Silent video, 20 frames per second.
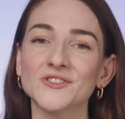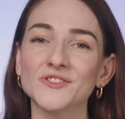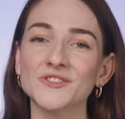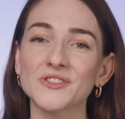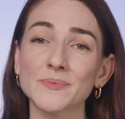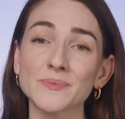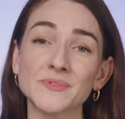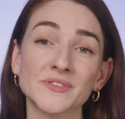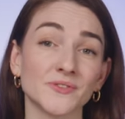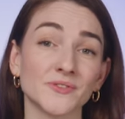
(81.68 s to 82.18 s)

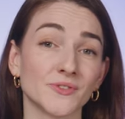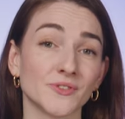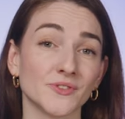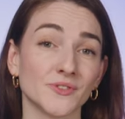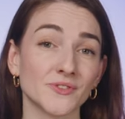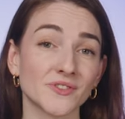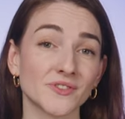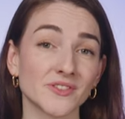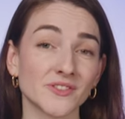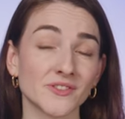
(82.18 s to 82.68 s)
CHIPS
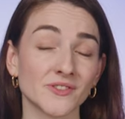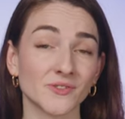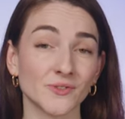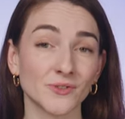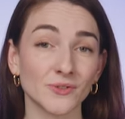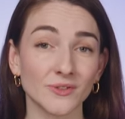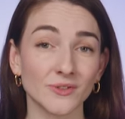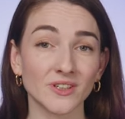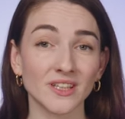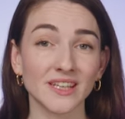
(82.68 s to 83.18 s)
introduces a
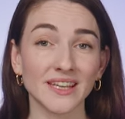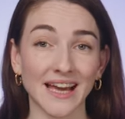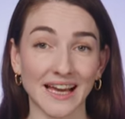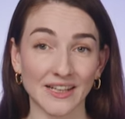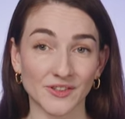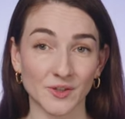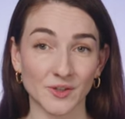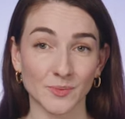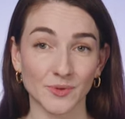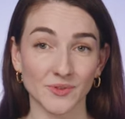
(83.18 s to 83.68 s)
new cookie
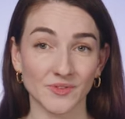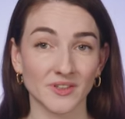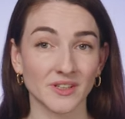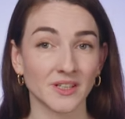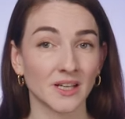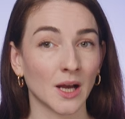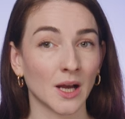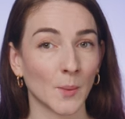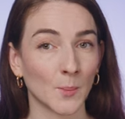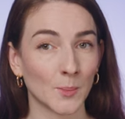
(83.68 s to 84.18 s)
attribute,
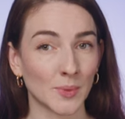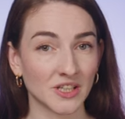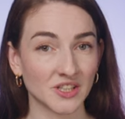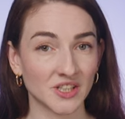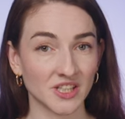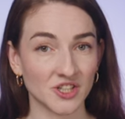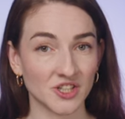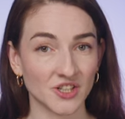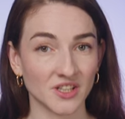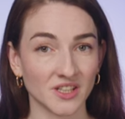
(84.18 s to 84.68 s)

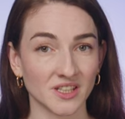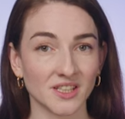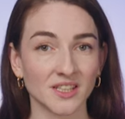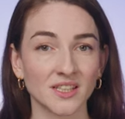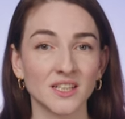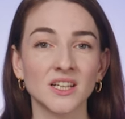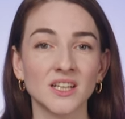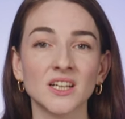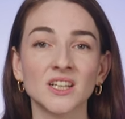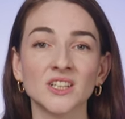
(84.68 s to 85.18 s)
partitioned,
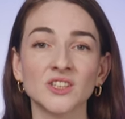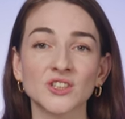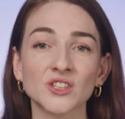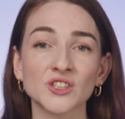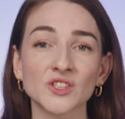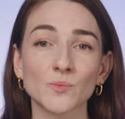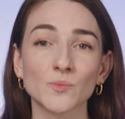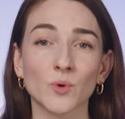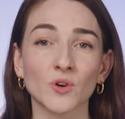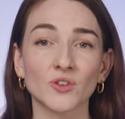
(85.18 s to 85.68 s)
to
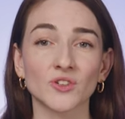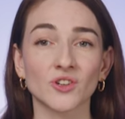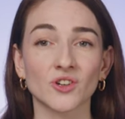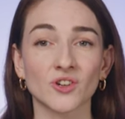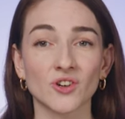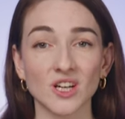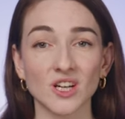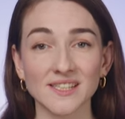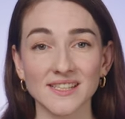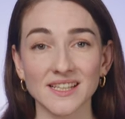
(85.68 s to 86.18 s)
support
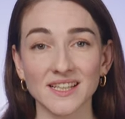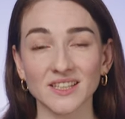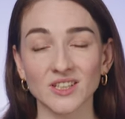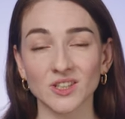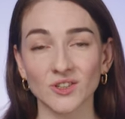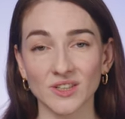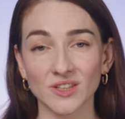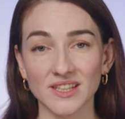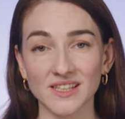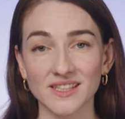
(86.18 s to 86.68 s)
cross-site
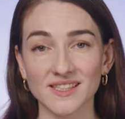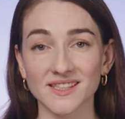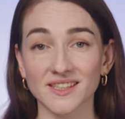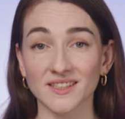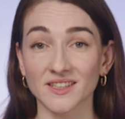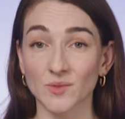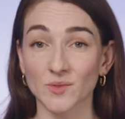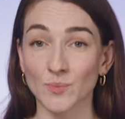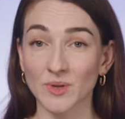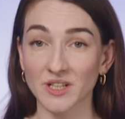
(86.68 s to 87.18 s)
cookies
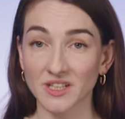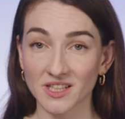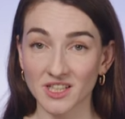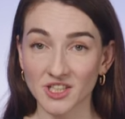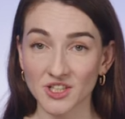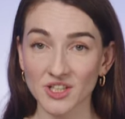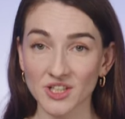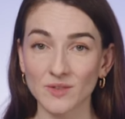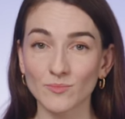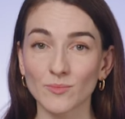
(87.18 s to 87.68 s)
that are
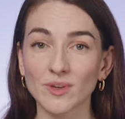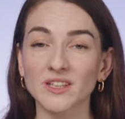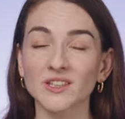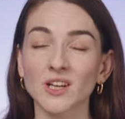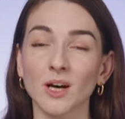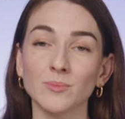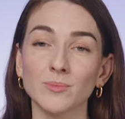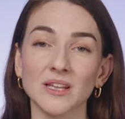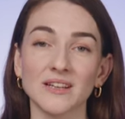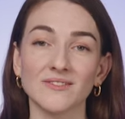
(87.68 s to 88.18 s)
partitioned by
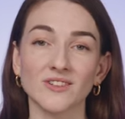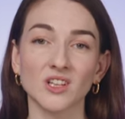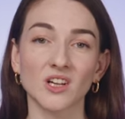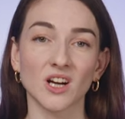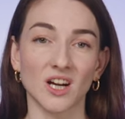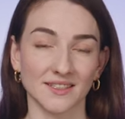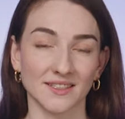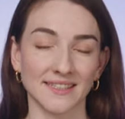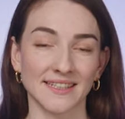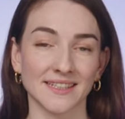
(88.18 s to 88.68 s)
top-level
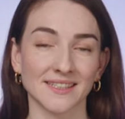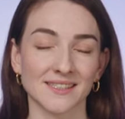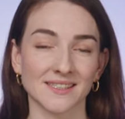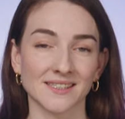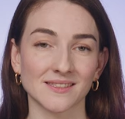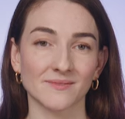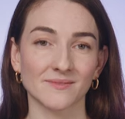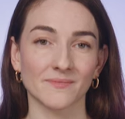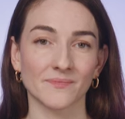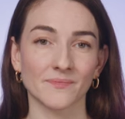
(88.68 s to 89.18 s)

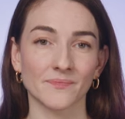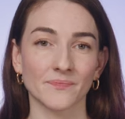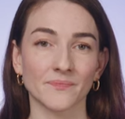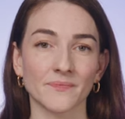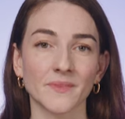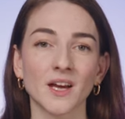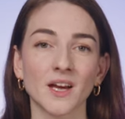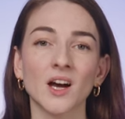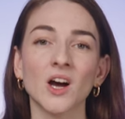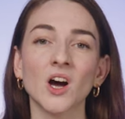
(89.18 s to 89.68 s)
context
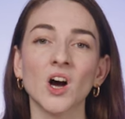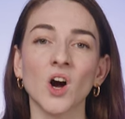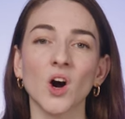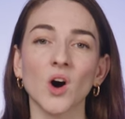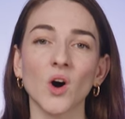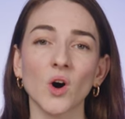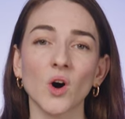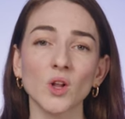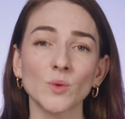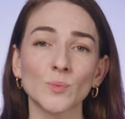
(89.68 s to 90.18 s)

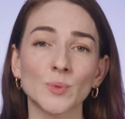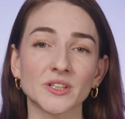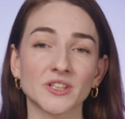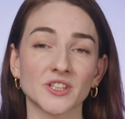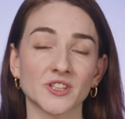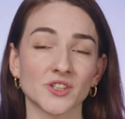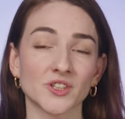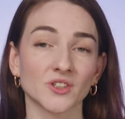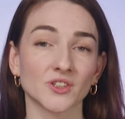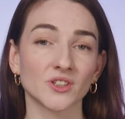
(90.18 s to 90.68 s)
all
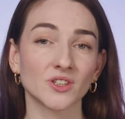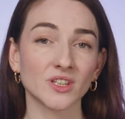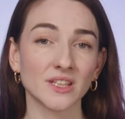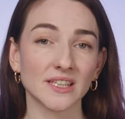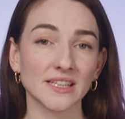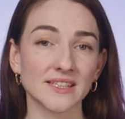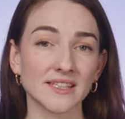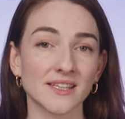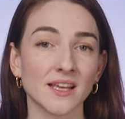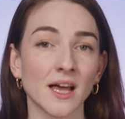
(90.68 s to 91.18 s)
partitioned
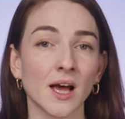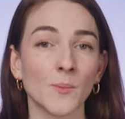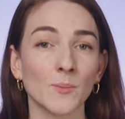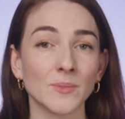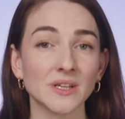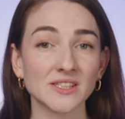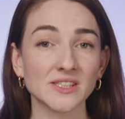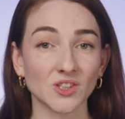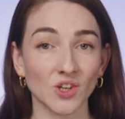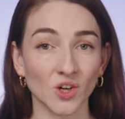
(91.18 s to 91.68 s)
cookies
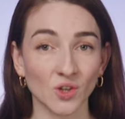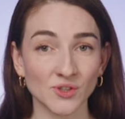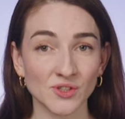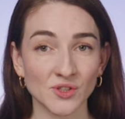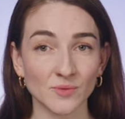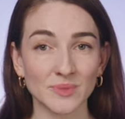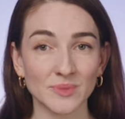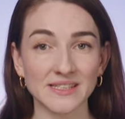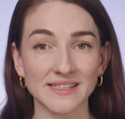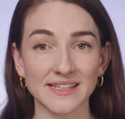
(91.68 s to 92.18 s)
must
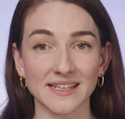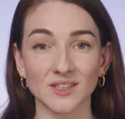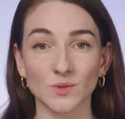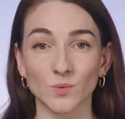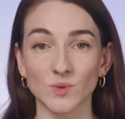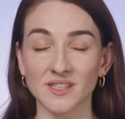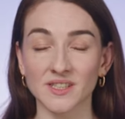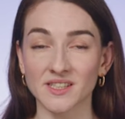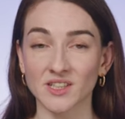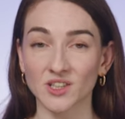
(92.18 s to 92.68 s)
also be set
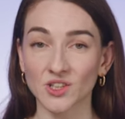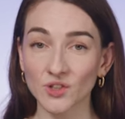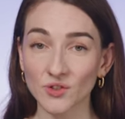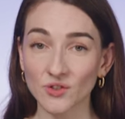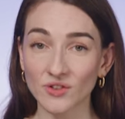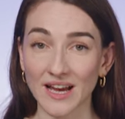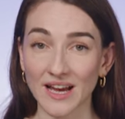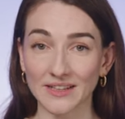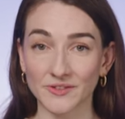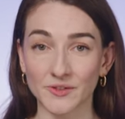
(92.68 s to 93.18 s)
with
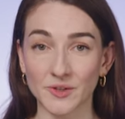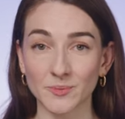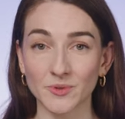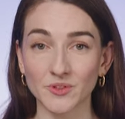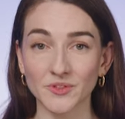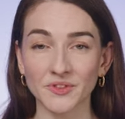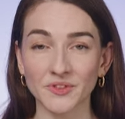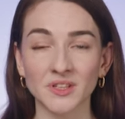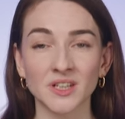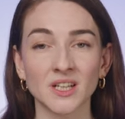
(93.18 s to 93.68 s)
secure
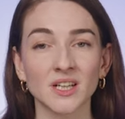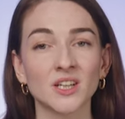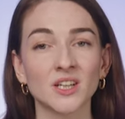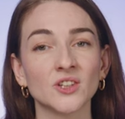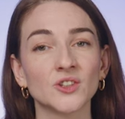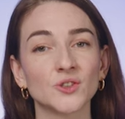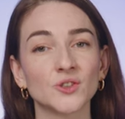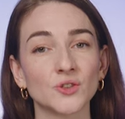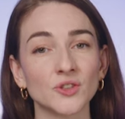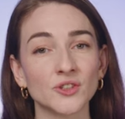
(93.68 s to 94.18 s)
attribute
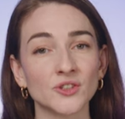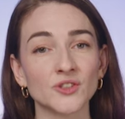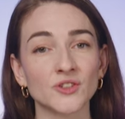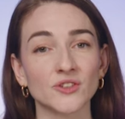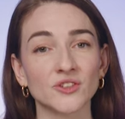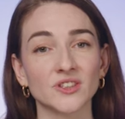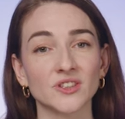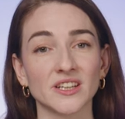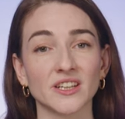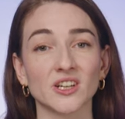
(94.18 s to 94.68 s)
to
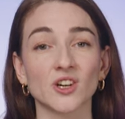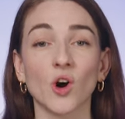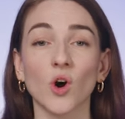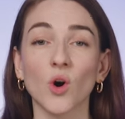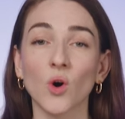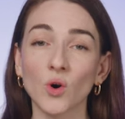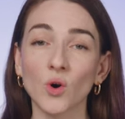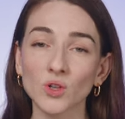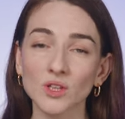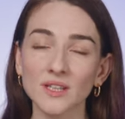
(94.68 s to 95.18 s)
ensure they are
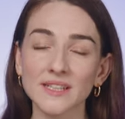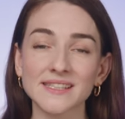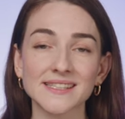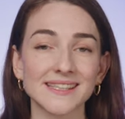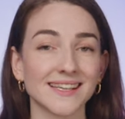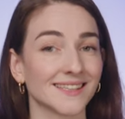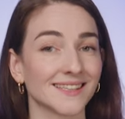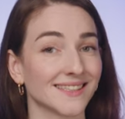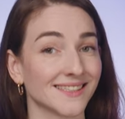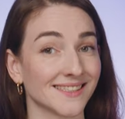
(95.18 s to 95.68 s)
only
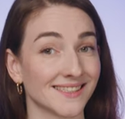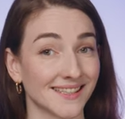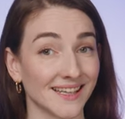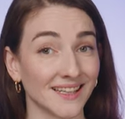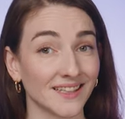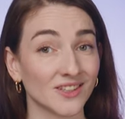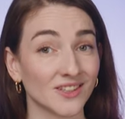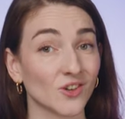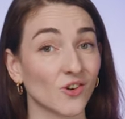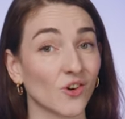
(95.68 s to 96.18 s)
set and
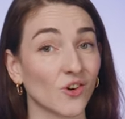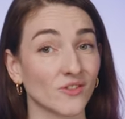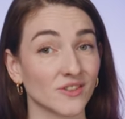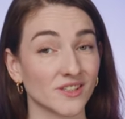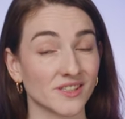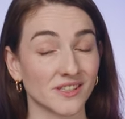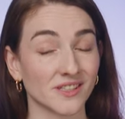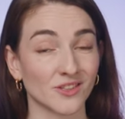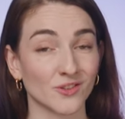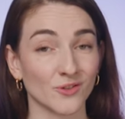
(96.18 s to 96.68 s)
sent over
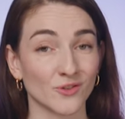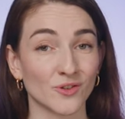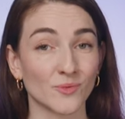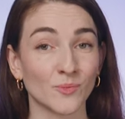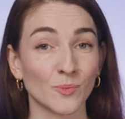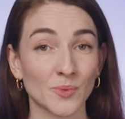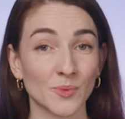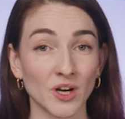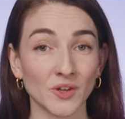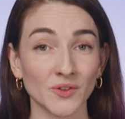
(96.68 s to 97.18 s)
secure
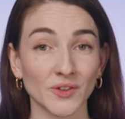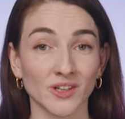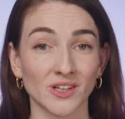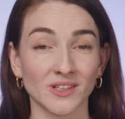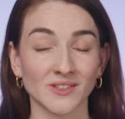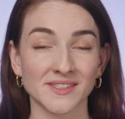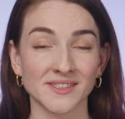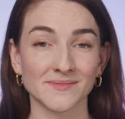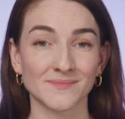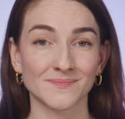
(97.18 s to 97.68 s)

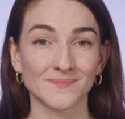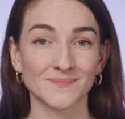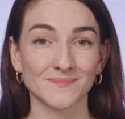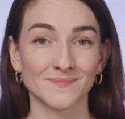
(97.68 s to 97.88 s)
protocols.